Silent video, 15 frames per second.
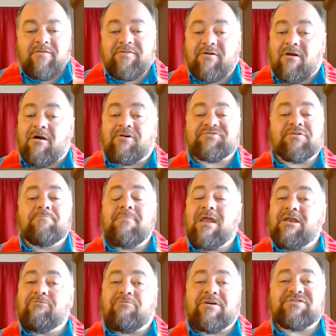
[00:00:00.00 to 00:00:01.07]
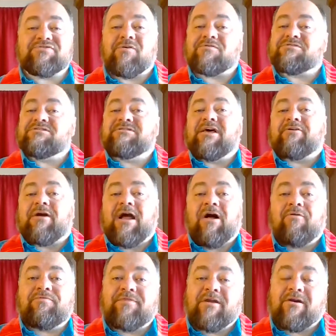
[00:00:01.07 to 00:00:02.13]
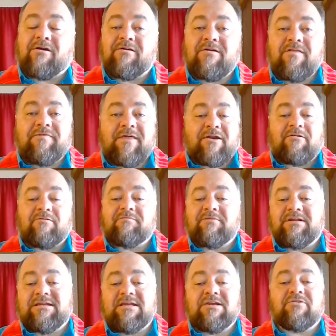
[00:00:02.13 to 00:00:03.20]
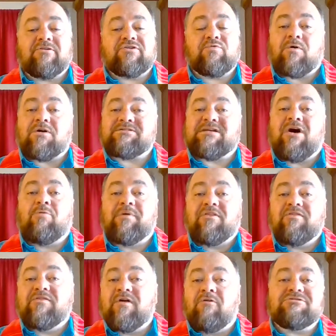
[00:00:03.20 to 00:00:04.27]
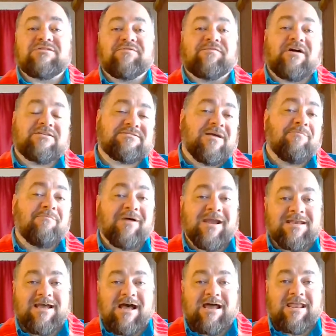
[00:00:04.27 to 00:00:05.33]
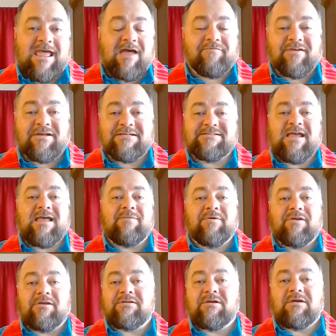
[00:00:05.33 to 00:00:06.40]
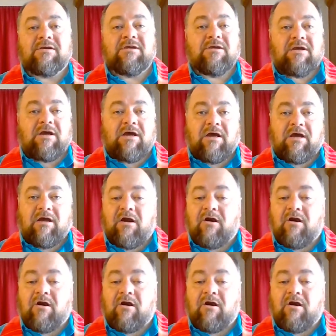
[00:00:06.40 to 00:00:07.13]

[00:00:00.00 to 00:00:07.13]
There are also many resources that are out there that are geared towards helping those of us that might not have examined uh,